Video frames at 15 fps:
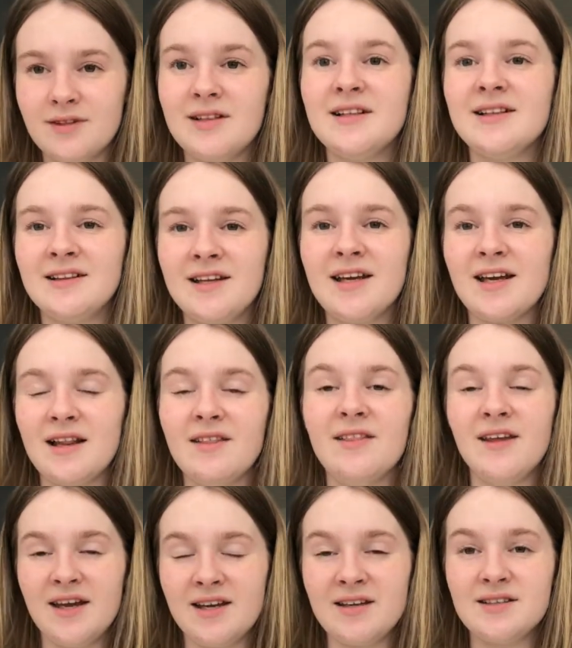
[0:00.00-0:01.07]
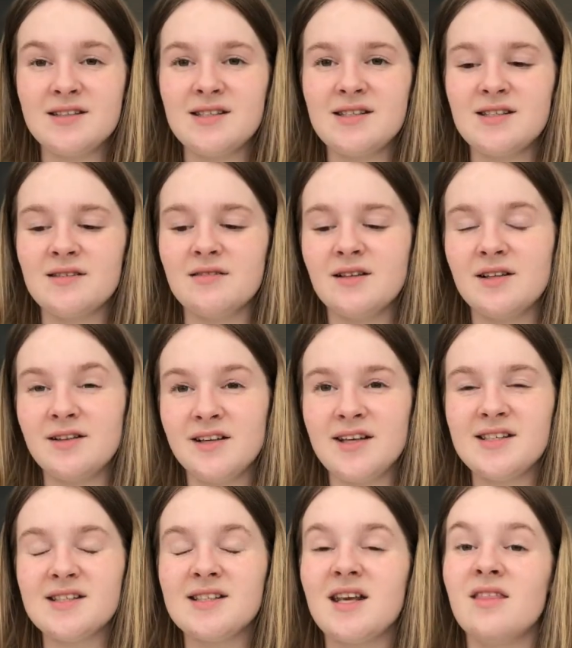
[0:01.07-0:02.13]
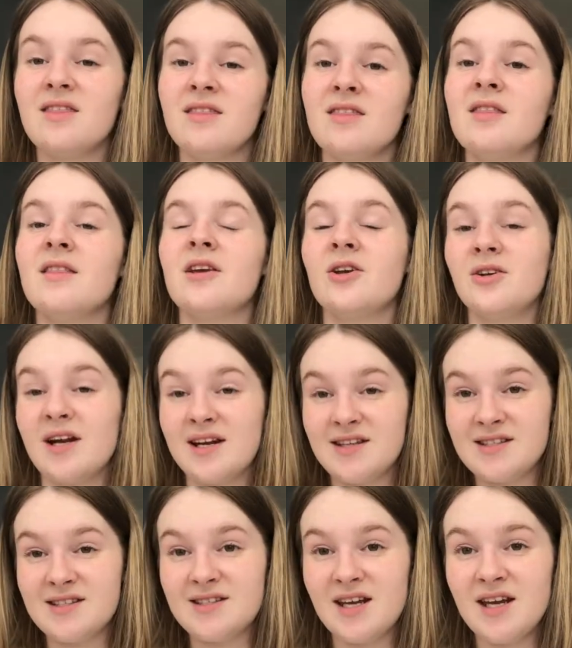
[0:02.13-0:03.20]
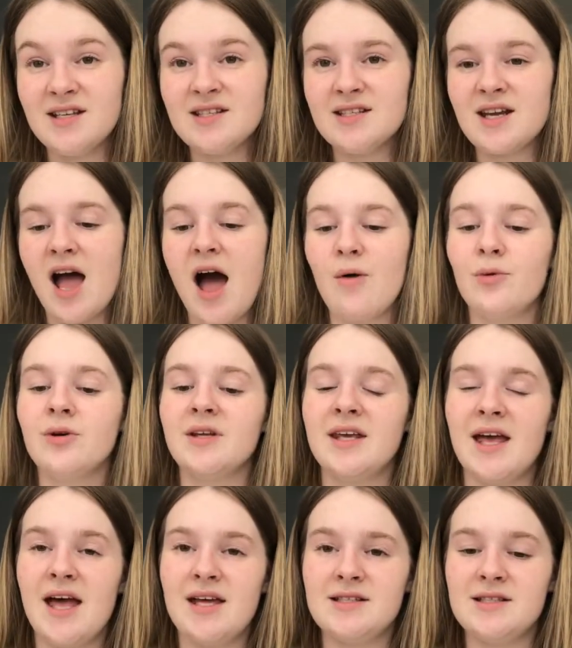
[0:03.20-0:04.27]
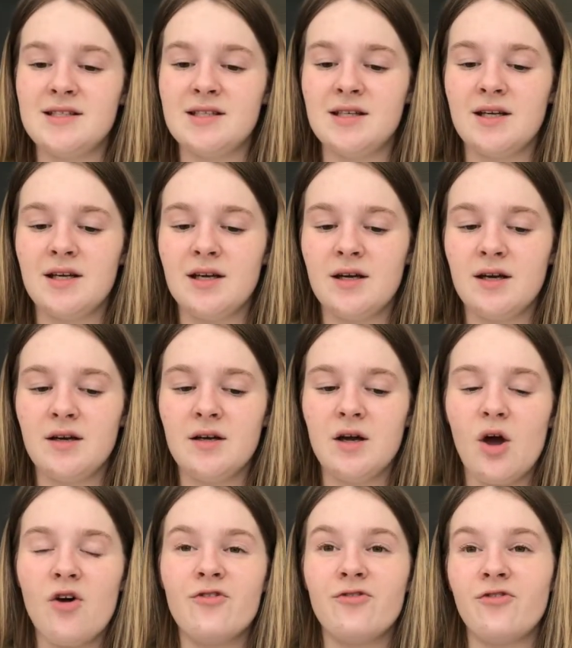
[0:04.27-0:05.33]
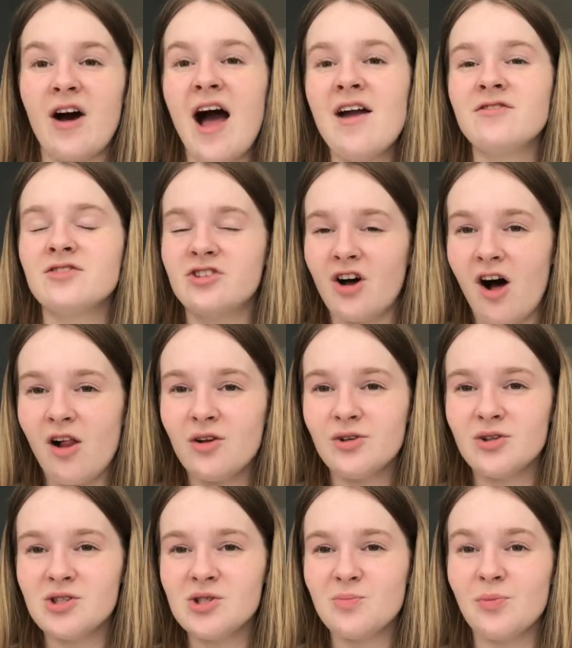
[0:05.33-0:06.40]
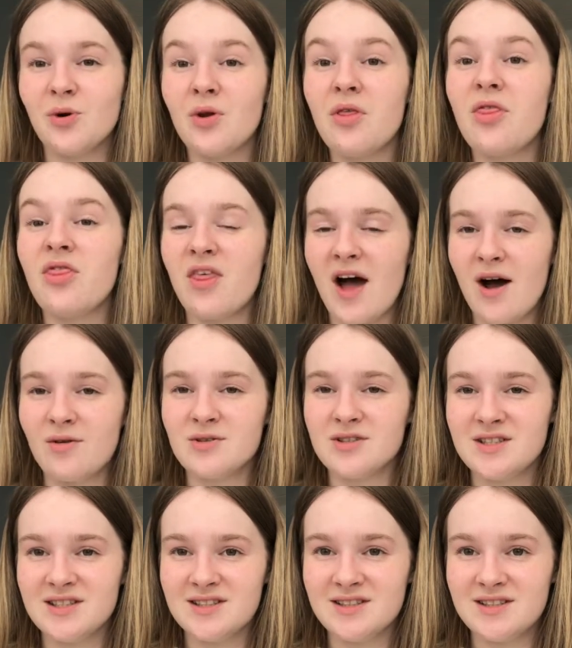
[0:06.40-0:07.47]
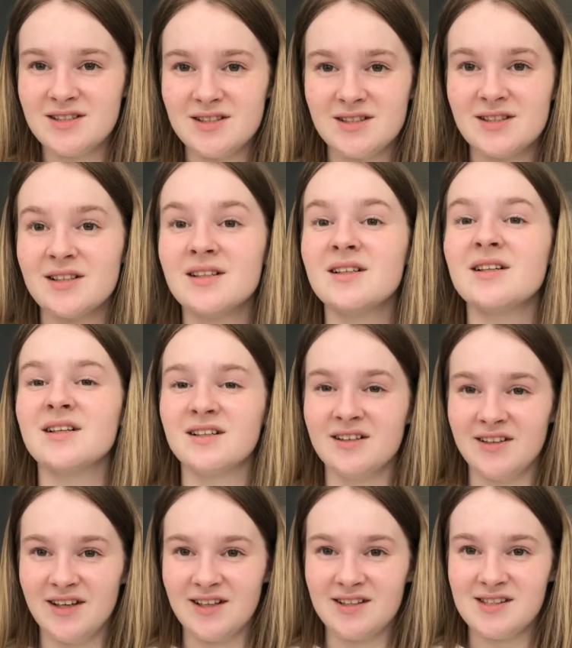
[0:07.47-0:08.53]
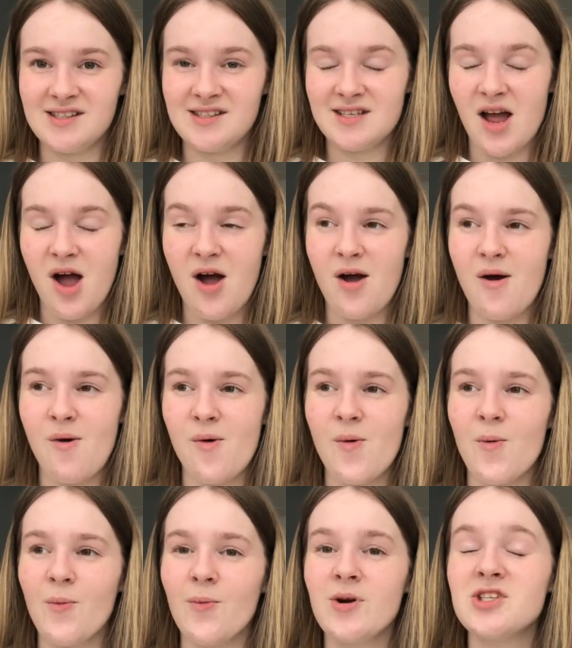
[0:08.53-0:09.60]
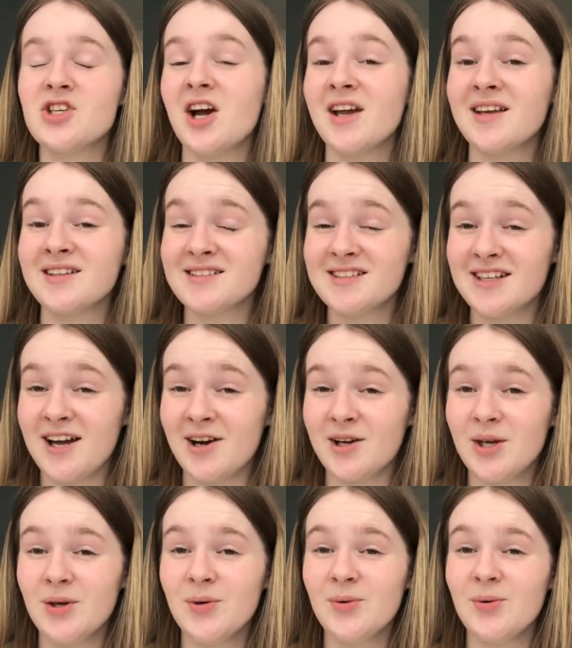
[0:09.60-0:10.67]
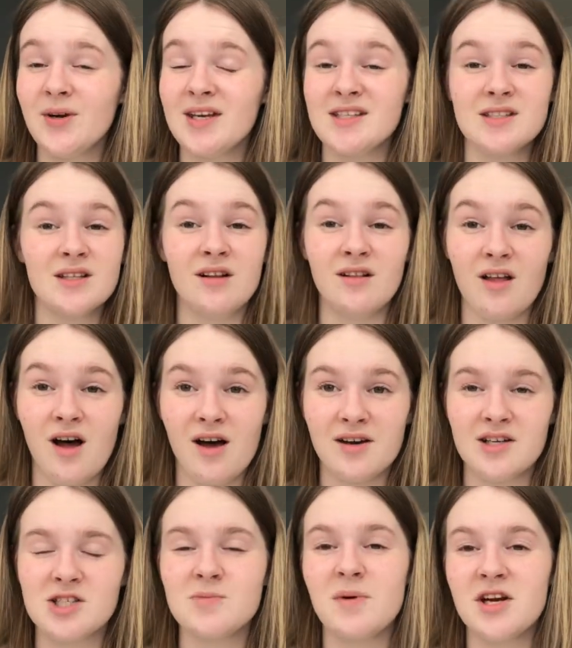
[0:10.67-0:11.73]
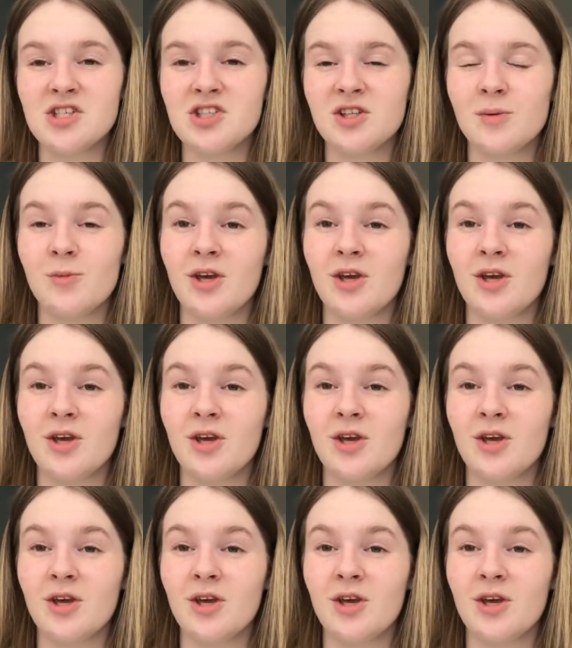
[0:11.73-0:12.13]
clicks in the United States, I would get $5 per 1,000 clicks. which I can tell you is a lot, especially